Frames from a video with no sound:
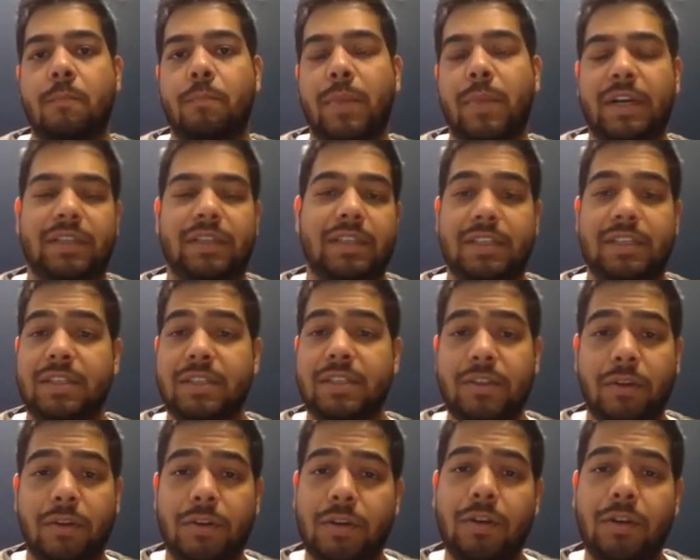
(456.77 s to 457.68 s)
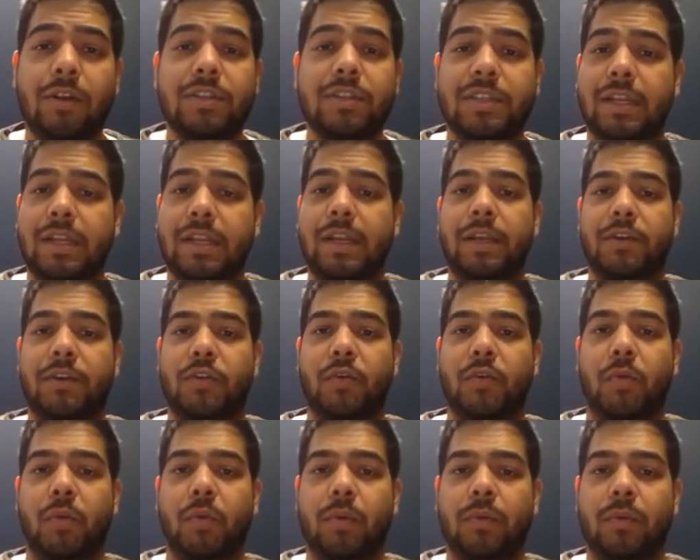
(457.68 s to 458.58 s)
But this is not logically
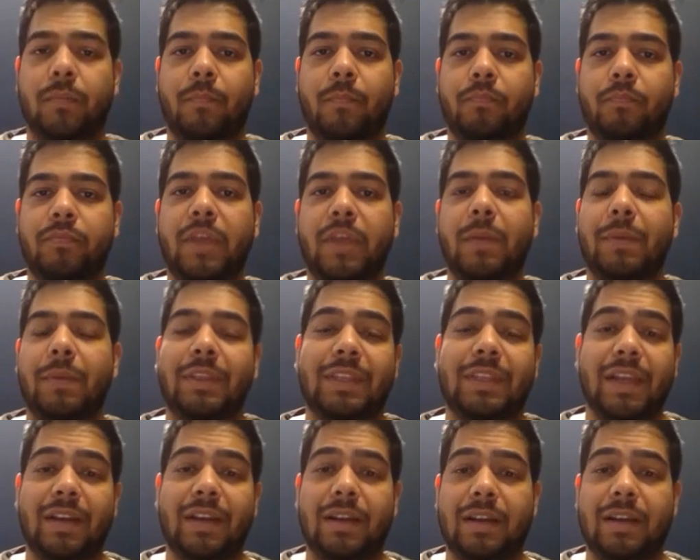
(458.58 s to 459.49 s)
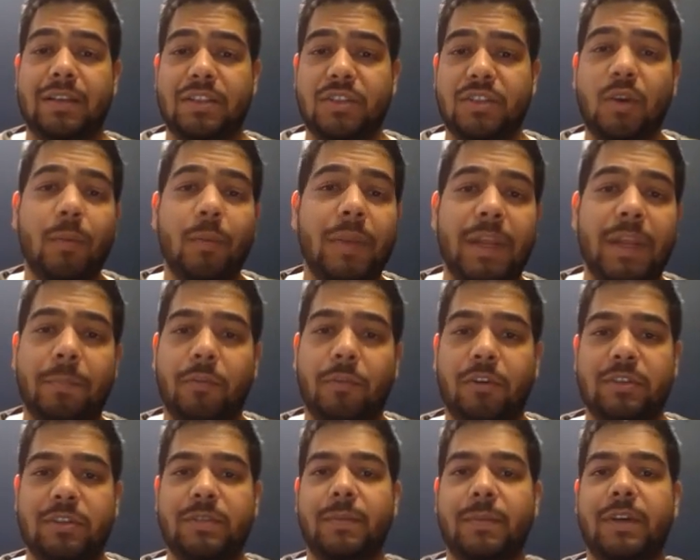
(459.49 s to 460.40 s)
true. I mean, there are so many
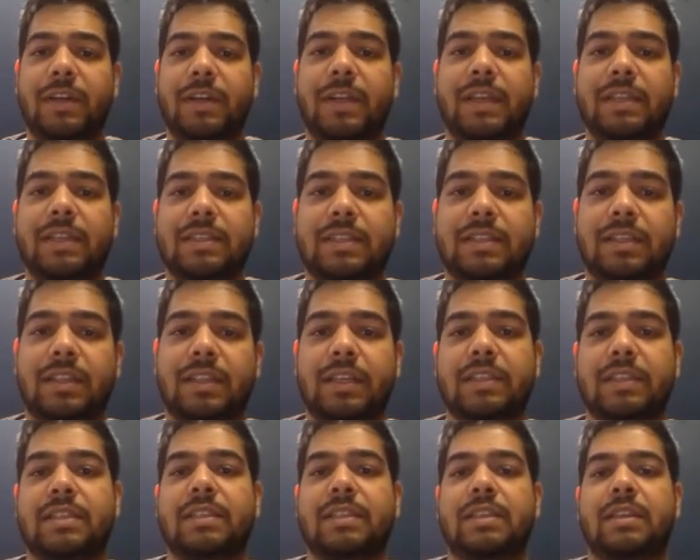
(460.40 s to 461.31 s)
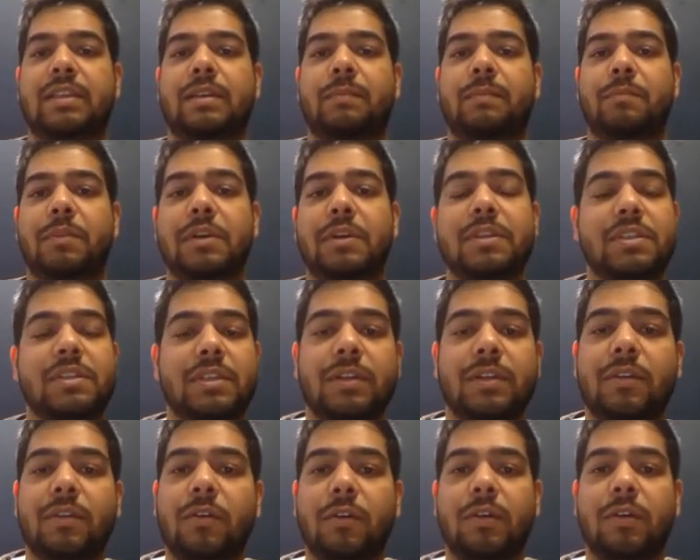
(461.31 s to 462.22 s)
possibilities. This
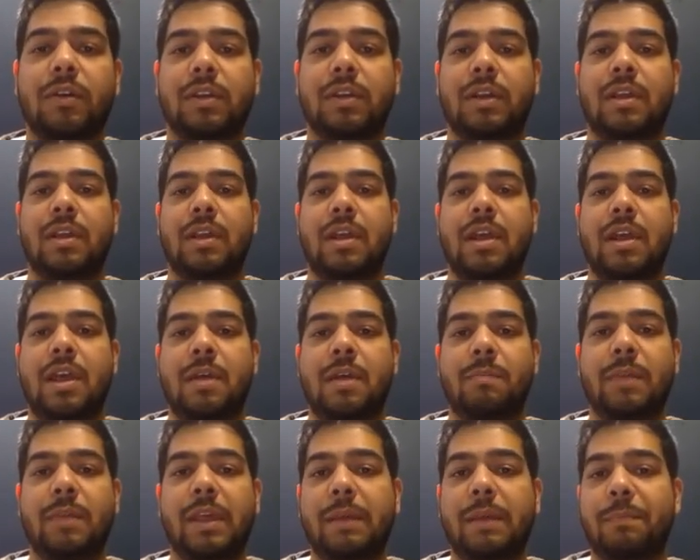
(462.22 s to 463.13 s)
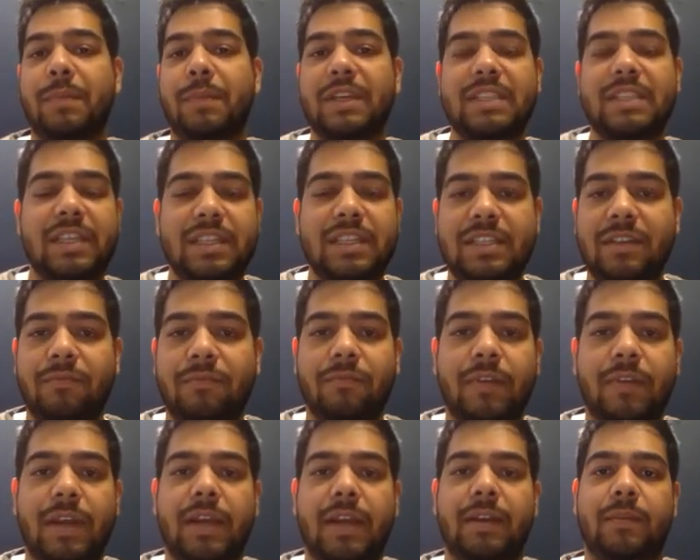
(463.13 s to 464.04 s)
person could be busy
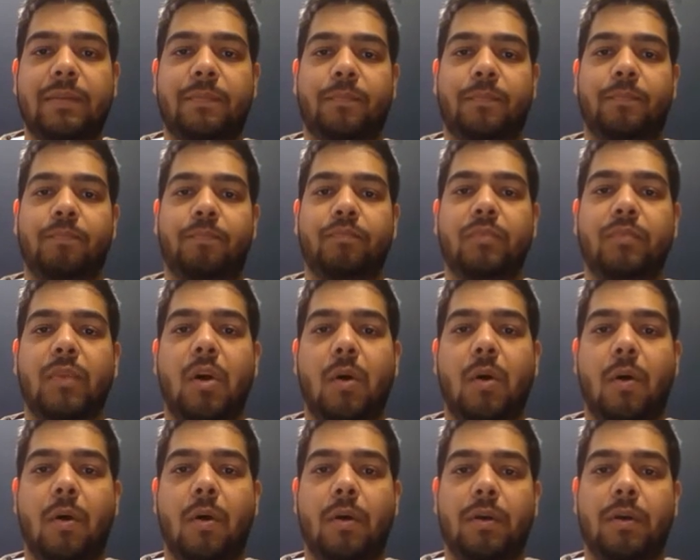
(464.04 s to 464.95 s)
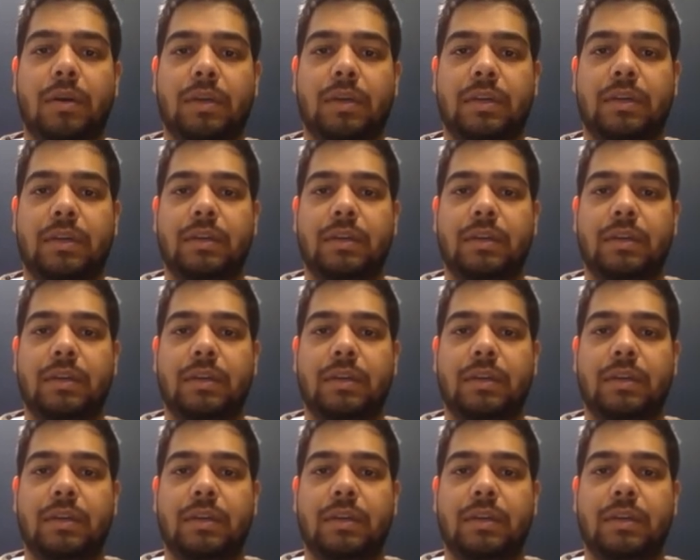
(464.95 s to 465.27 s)
somewhere, or